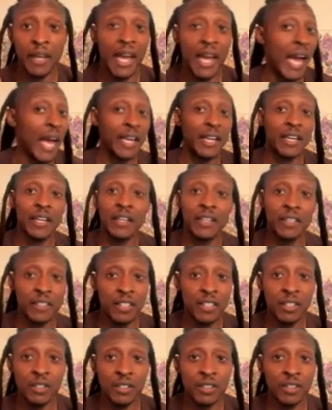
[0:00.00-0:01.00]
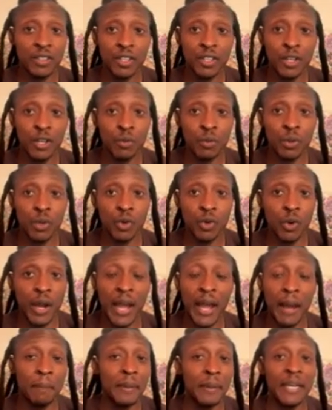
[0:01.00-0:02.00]
I can guarantee you the third one will
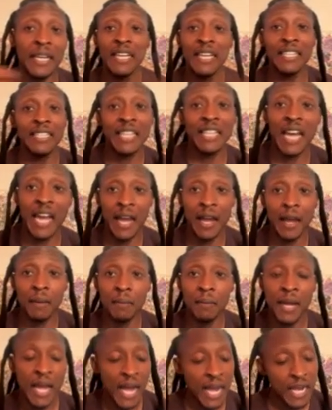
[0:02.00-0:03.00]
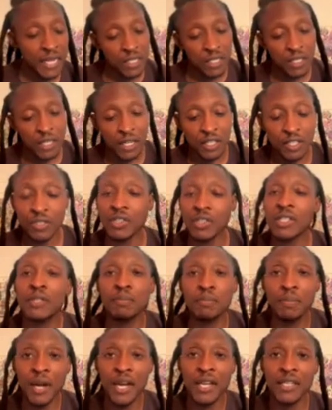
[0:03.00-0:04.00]
happen in time. I just got to trust the
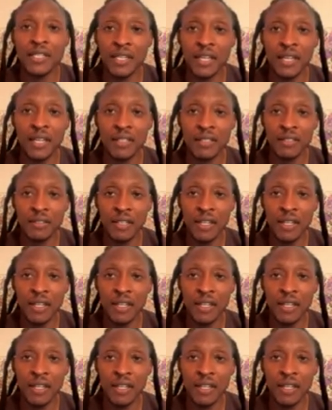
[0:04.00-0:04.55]
process.